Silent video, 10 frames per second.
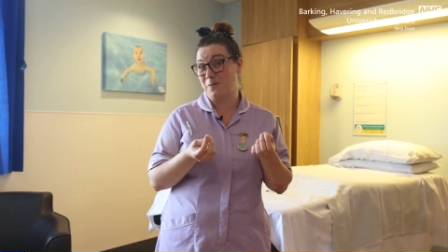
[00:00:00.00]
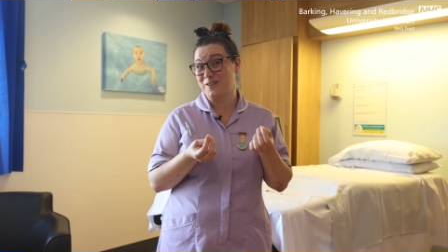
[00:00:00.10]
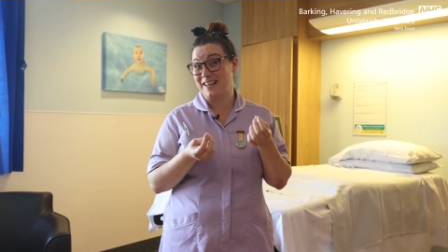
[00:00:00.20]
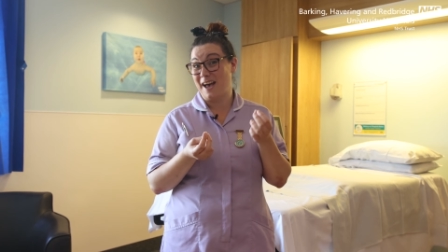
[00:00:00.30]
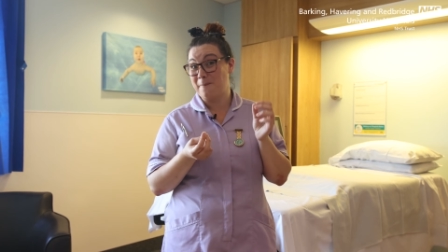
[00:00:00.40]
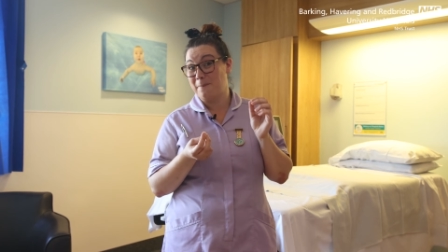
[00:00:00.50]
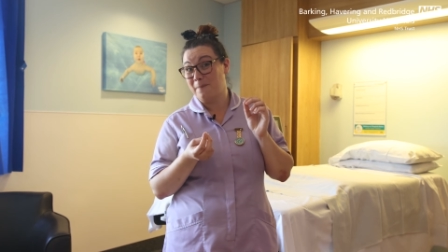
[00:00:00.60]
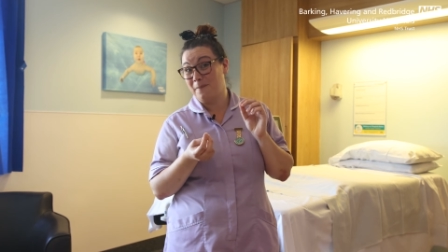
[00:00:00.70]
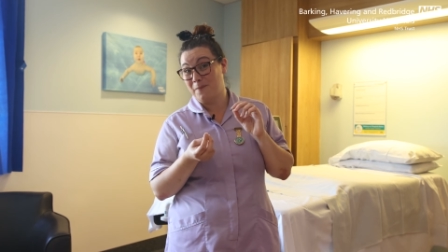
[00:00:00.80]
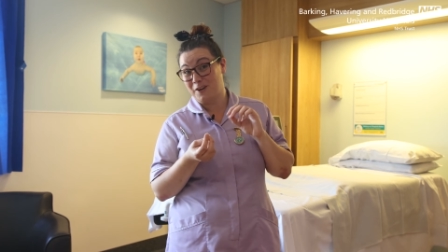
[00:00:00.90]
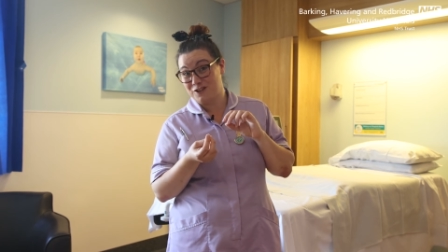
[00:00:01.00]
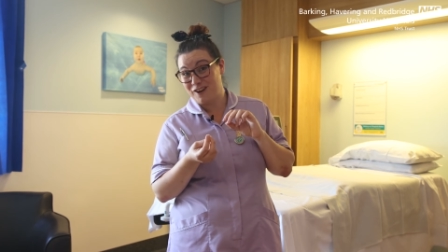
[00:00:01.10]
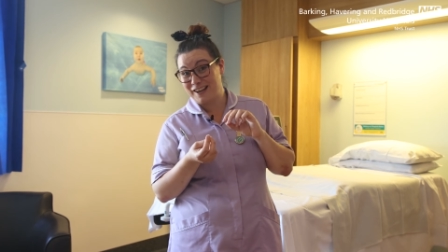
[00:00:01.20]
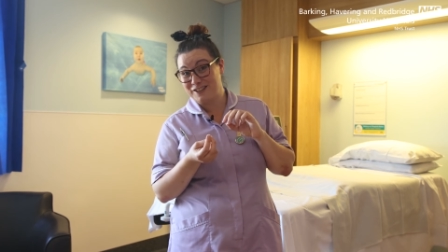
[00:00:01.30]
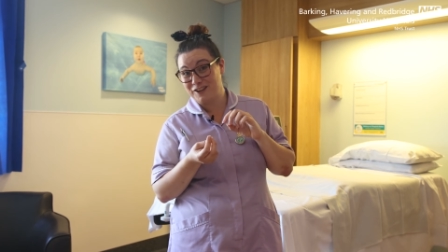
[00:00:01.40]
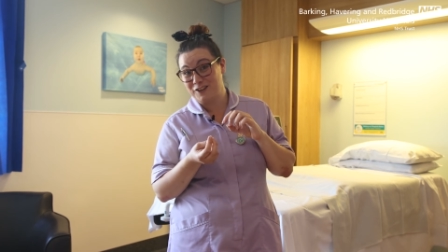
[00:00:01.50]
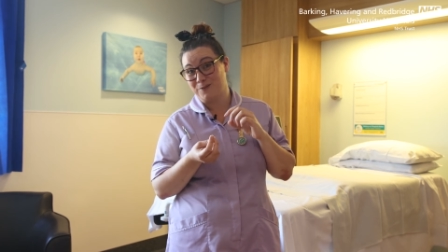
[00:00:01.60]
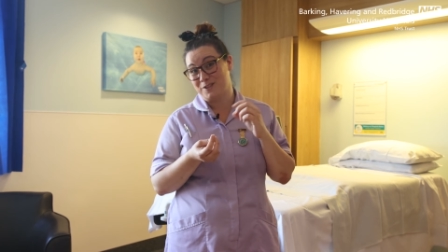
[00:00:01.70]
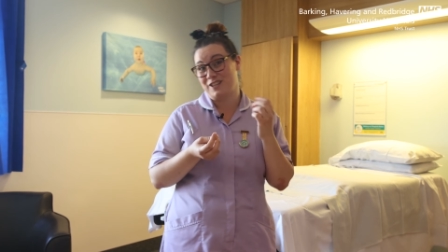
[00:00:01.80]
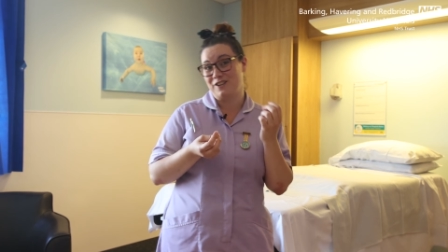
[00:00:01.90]
Was that a contraction?
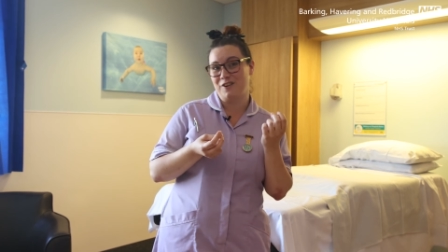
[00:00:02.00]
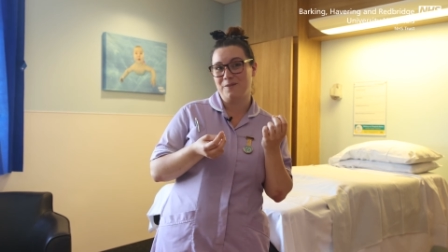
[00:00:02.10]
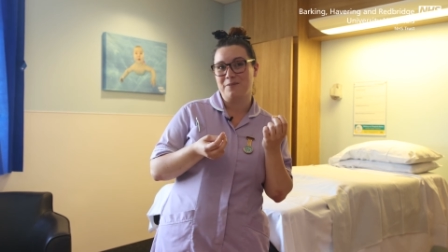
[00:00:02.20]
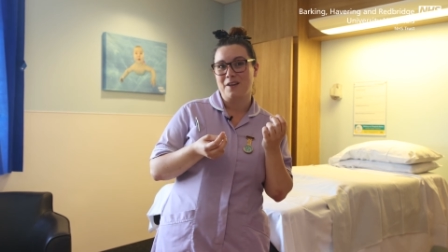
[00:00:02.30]
Was it not?